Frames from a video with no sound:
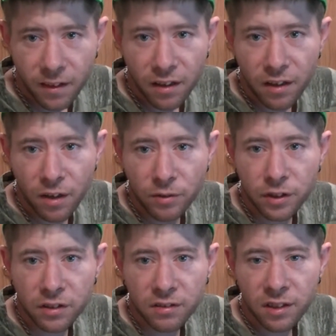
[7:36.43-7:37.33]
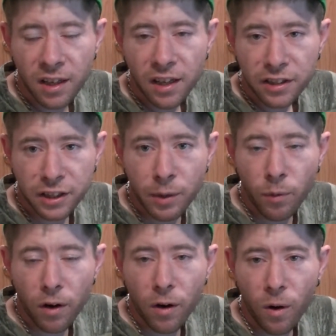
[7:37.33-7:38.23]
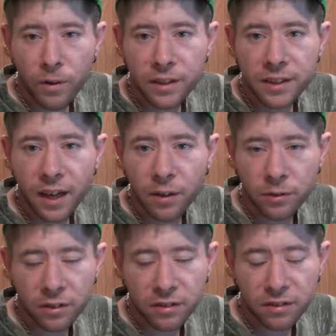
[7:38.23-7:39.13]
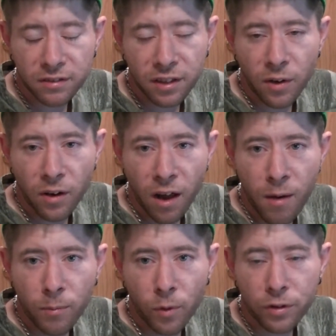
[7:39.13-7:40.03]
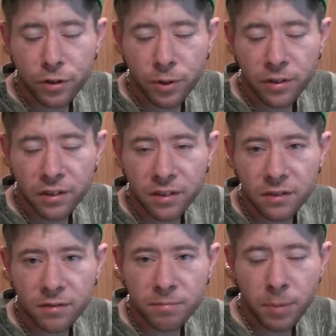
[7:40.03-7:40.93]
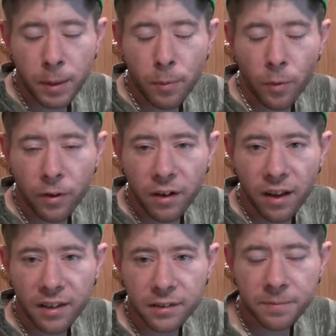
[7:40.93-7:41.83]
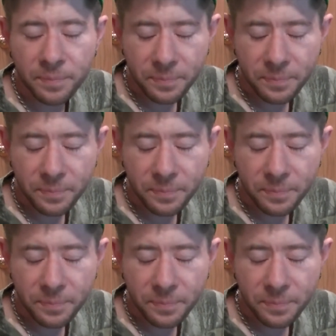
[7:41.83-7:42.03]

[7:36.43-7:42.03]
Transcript: just see what it all entails. It's, a lot more to it than people realize.